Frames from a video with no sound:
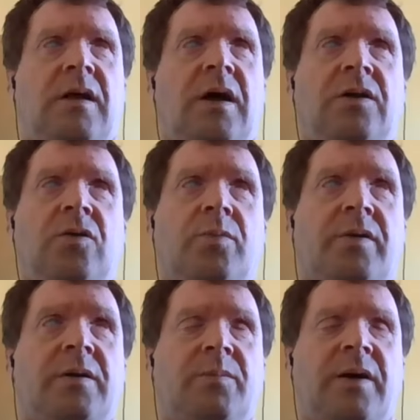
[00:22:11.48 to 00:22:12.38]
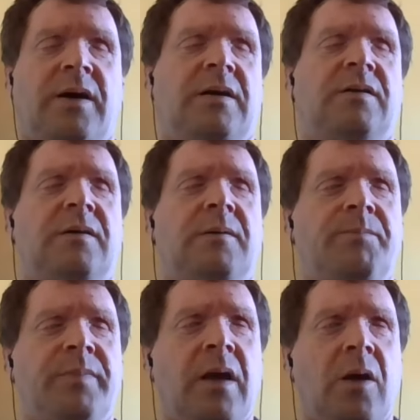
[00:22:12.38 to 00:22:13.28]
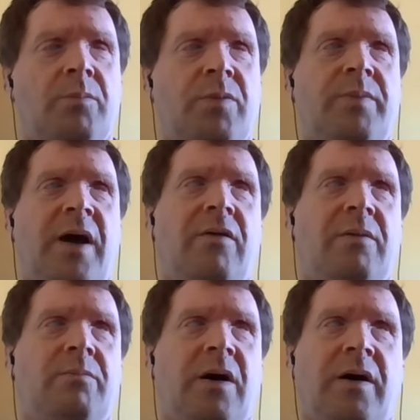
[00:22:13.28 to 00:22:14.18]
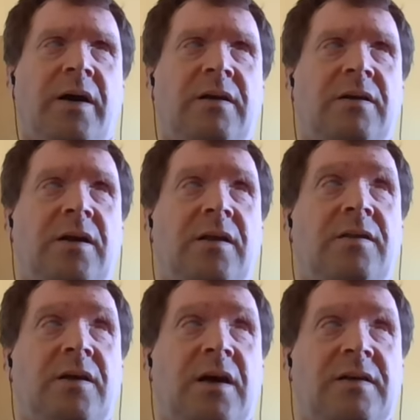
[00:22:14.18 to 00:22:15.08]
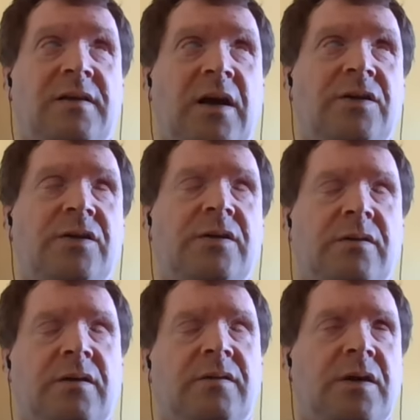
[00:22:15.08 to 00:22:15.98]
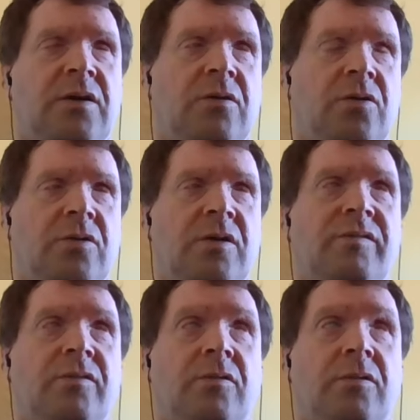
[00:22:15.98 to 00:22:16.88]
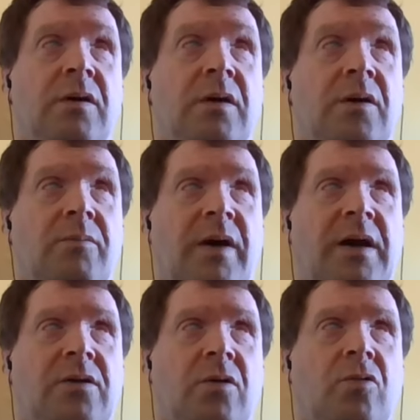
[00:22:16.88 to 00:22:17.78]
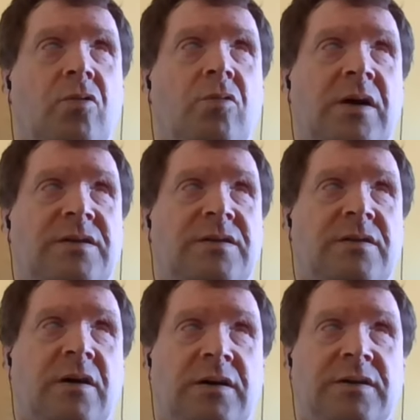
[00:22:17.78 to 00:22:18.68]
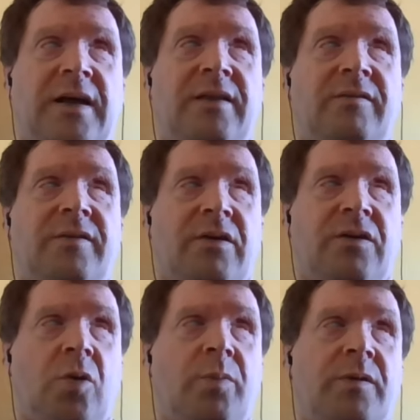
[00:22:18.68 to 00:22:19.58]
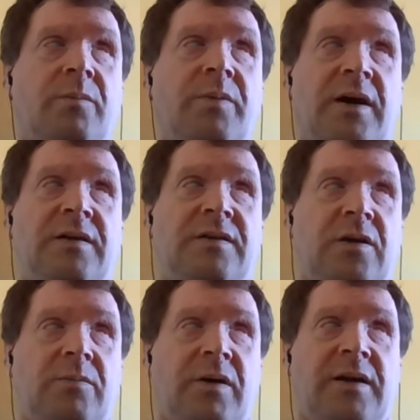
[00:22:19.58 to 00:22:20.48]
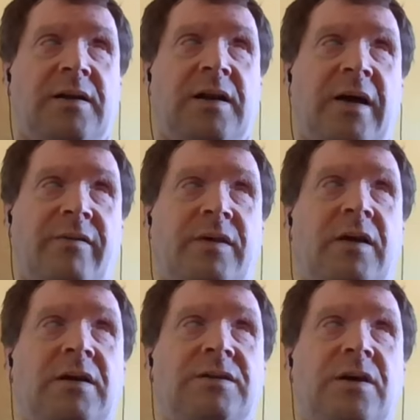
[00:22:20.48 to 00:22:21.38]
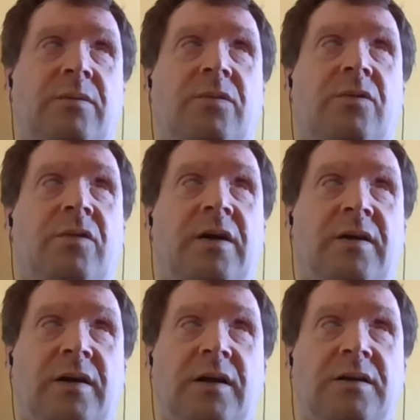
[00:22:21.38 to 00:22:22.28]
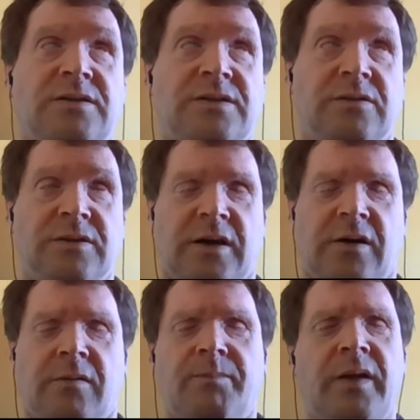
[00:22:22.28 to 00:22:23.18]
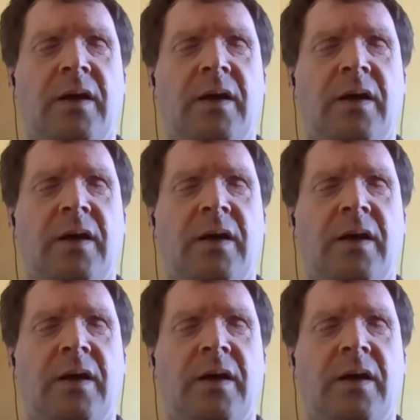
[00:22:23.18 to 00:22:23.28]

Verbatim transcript: a new print page. But bear in mind that a section that you're looking for may not always start at the very top of the page. So you might have some reading still to go.